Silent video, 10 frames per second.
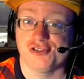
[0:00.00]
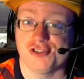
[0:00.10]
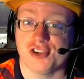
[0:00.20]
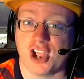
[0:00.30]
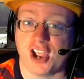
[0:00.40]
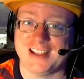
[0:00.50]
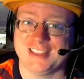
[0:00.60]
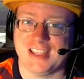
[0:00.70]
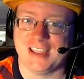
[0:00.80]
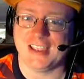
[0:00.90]
Alright
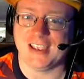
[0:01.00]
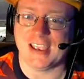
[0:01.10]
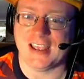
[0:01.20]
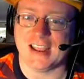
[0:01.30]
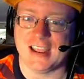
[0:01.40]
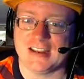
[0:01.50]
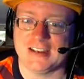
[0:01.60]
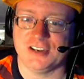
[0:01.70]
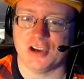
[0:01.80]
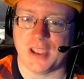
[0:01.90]
then! I
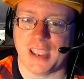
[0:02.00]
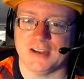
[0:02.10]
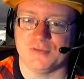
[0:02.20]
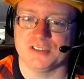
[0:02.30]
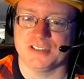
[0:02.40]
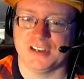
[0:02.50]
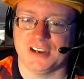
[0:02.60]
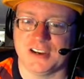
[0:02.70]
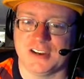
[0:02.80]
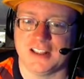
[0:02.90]
didn't know N was
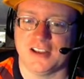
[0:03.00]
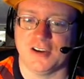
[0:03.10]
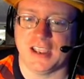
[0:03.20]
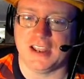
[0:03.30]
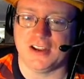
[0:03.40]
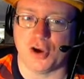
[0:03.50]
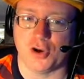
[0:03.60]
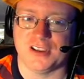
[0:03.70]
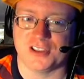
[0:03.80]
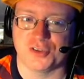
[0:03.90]
here. Hello, N. Oh,
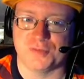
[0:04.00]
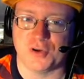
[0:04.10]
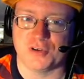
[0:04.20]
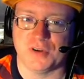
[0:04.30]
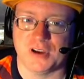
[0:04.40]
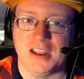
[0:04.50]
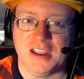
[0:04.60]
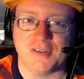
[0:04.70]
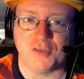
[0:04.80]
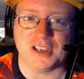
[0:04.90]
you got three Pokemon.
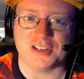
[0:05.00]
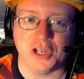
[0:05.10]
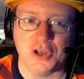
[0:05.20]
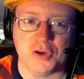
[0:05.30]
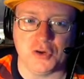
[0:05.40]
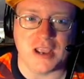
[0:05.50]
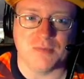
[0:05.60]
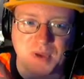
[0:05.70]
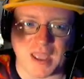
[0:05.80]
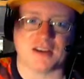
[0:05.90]
I've only got two!
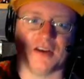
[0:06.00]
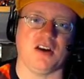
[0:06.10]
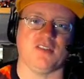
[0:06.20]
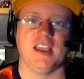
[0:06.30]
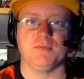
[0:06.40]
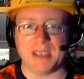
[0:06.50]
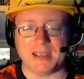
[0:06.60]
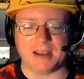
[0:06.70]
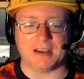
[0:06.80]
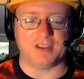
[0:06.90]
Back off!
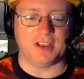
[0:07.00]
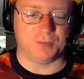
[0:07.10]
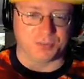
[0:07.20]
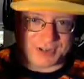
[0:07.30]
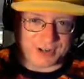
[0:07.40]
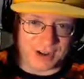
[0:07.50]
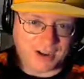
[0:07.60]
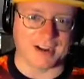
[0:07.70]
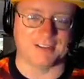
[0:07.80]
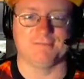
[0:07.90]
Pidove, bring it
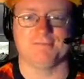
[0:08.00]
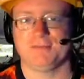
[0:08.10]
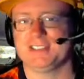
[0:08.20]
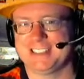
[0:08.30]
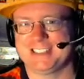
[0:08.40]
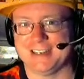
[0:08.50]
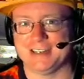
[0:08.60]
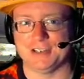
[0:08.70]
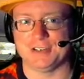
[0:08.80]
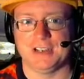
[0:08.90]
on. What's this gonna
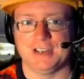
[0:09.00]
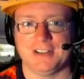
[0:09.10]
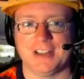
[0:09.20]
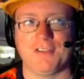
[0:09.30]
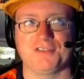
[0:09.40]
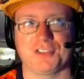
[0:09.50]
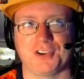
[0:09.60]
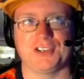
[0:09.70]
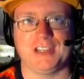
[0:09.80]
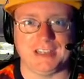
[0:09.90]
do? Level
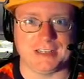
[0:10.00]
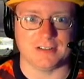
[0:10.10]
13.